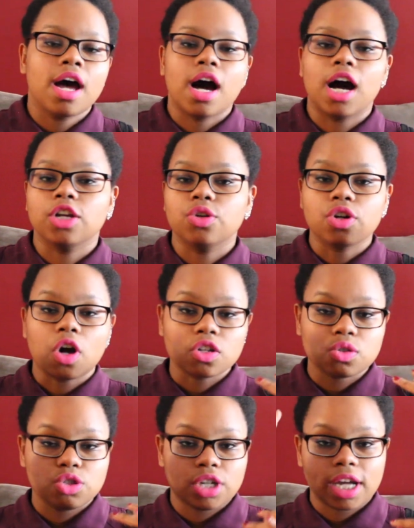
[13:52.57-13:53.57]
You can
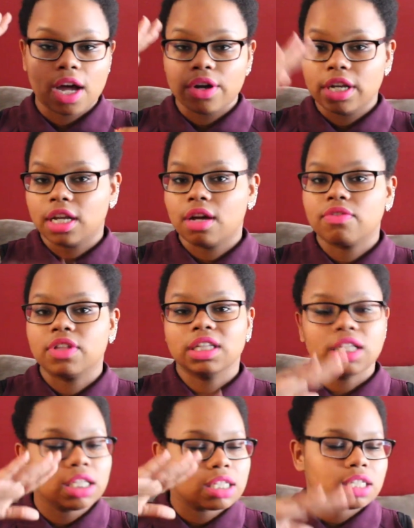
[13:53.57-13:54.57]
also check out any of the
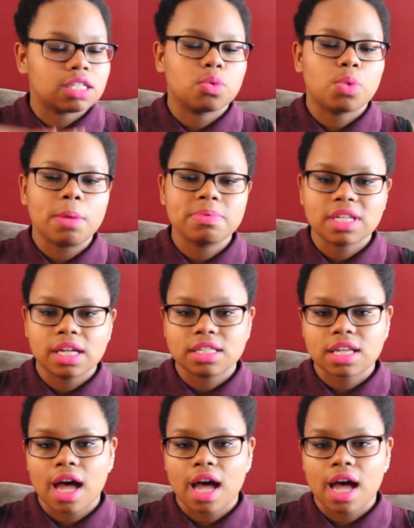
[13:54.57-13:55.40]
links to the websites